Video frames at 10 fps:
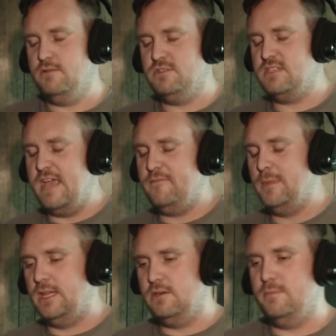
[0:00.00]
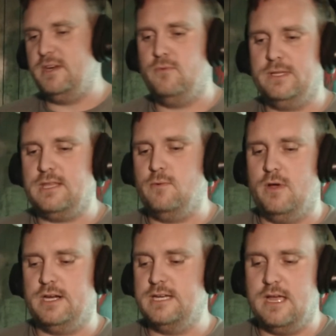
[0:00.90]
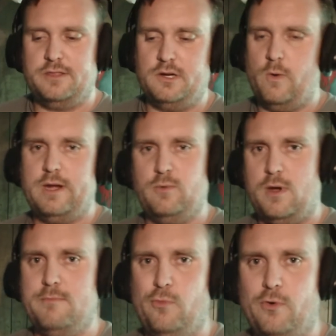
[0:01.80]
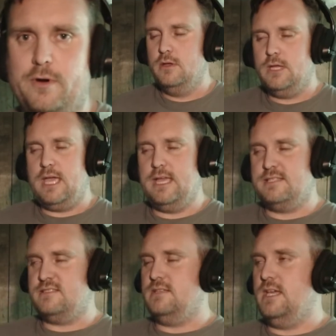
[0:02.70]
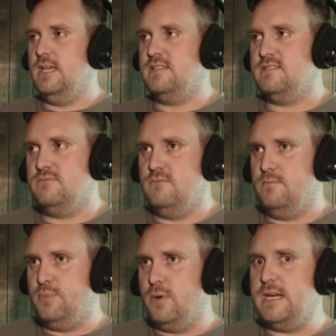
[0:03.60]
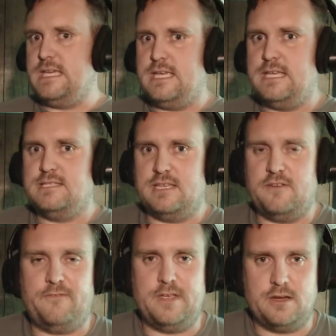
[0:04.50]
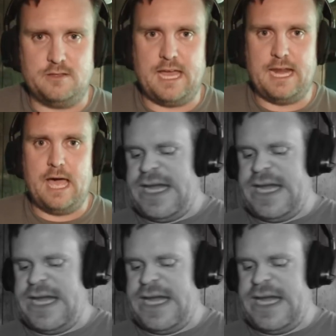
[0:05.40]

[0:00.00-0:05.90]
You just gave them a little bit of what they want, and now they're going to want more. It's pretty easy to figure that out.